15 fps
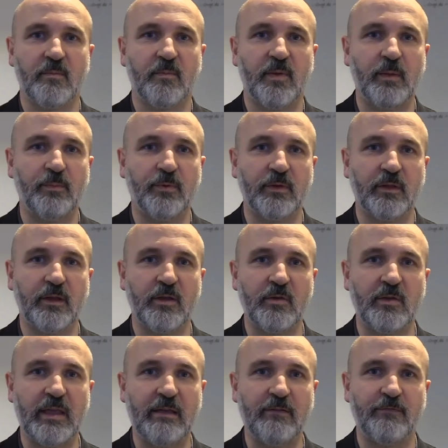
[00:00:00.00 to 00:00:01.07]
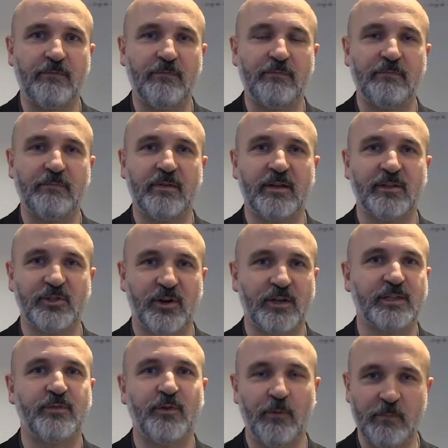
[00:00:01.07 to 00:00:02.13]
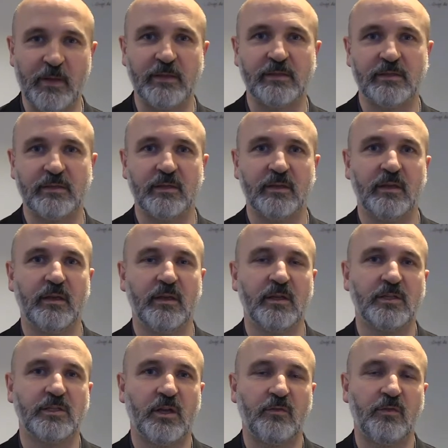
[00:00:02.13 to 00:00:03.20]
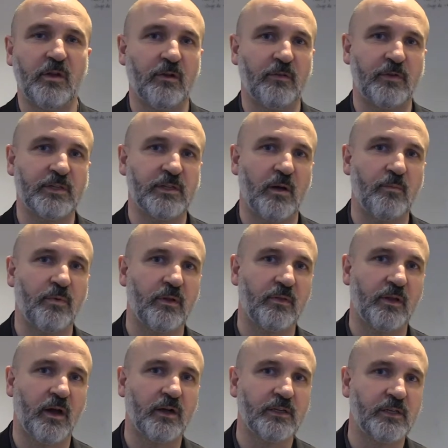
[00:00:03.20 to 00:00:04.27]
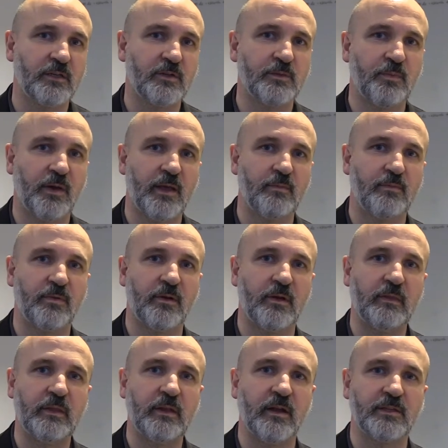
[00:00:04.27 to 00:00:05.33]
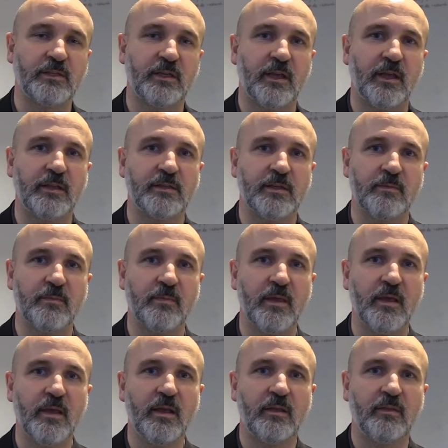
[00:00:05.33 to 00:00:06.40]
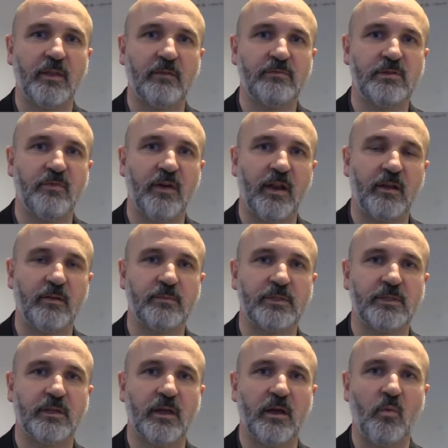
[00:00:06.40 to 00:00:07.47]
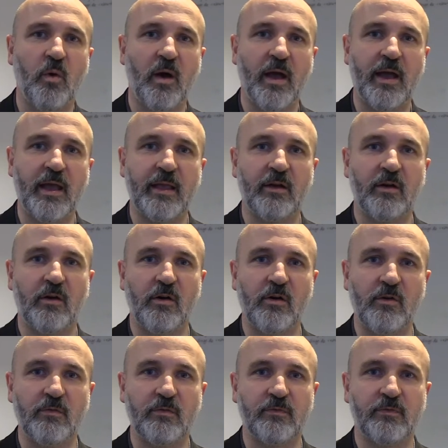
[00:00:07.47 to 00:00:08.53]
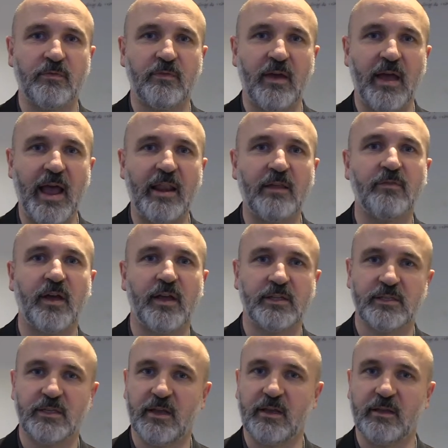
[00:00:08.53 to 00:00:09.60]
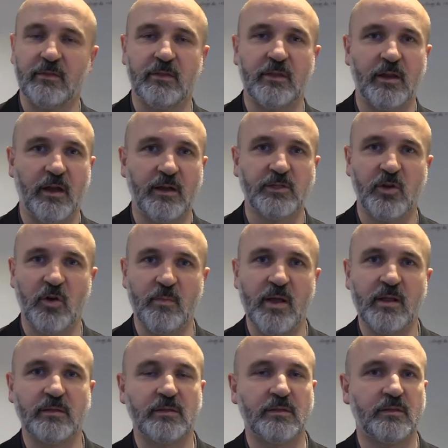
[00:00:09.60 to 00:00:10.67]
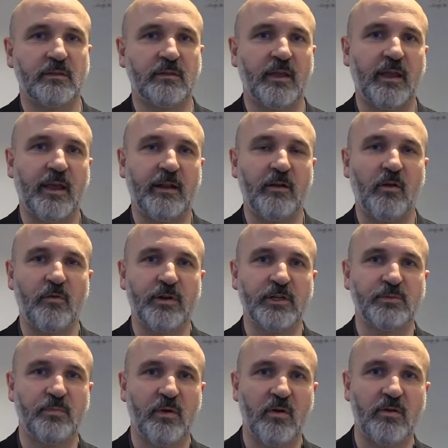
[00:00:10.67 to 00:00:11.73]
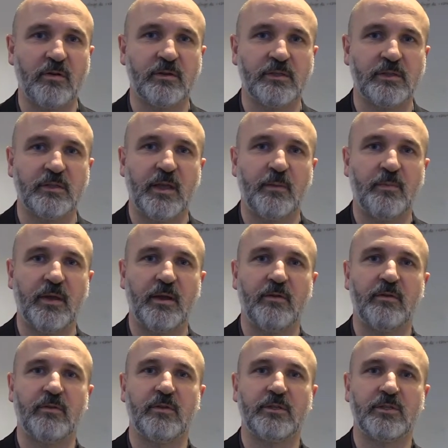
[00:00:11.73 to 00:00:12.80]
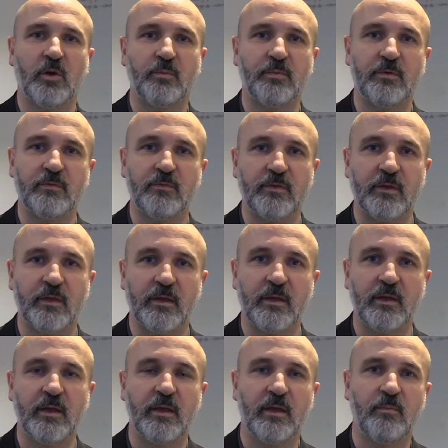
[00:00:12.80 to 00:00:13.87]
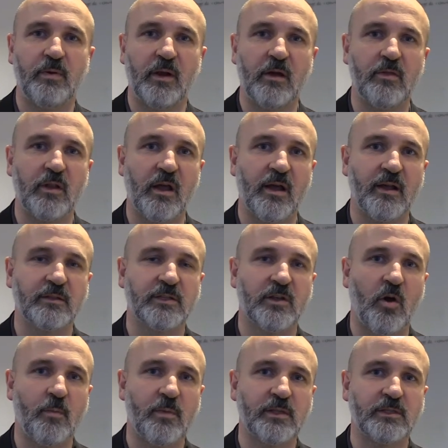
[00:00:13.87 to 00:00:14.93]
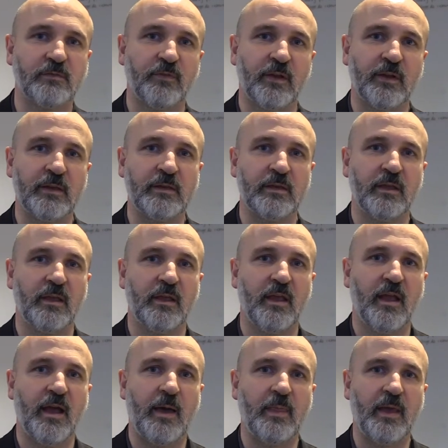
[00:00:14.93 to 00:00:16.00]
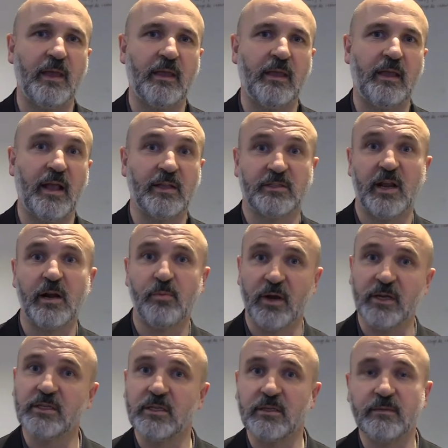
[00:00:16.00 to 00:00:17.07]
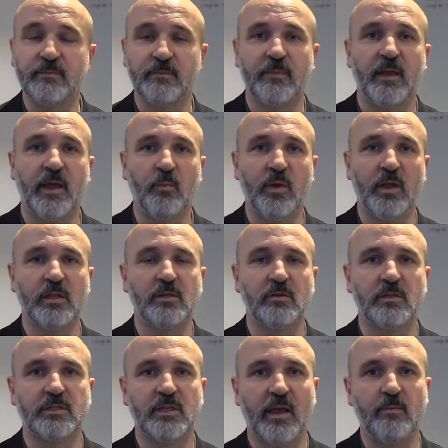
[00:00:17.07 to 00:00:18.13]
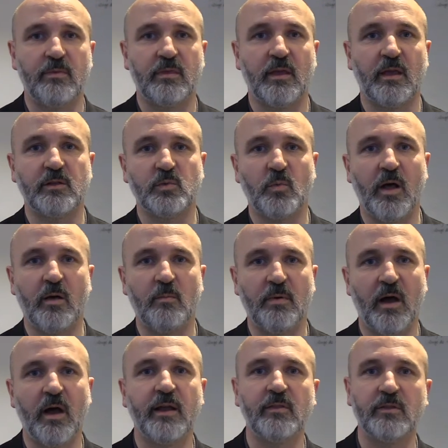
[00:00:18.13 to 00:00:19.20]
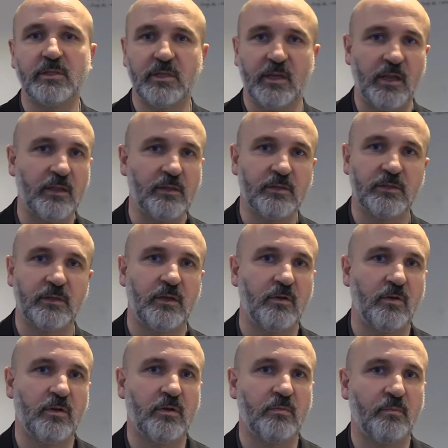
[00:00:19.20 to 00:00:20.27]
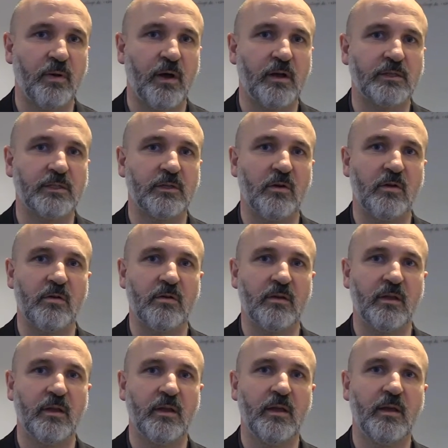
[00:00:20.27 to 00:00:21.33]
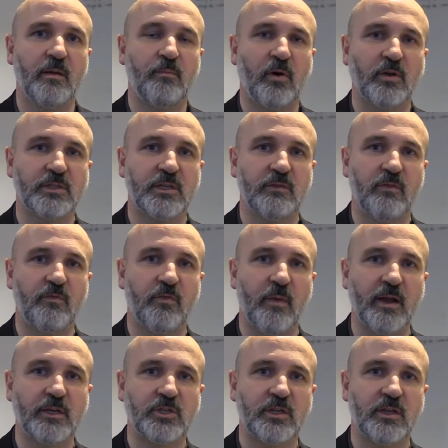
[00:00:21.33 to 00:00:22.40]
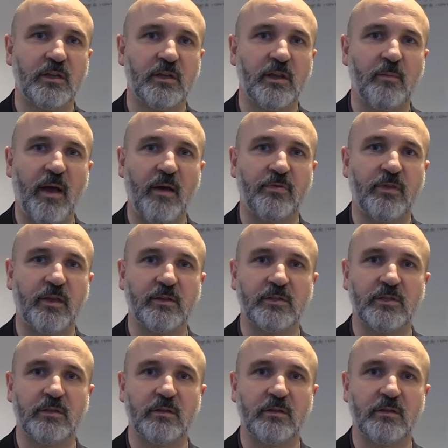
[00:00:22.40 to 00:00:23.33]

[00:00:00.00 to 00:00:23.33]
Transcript: people who give constructive comments. So if you look, for example, at the Guardian newspaper in the United Kingdom, they've developed a way of elevating the nice comments. They get an orange box, they appear at the top of the below the lines comments feed, and they get celebrated. And we can do the same thing as well behind the scenes. You can pass on positive information about things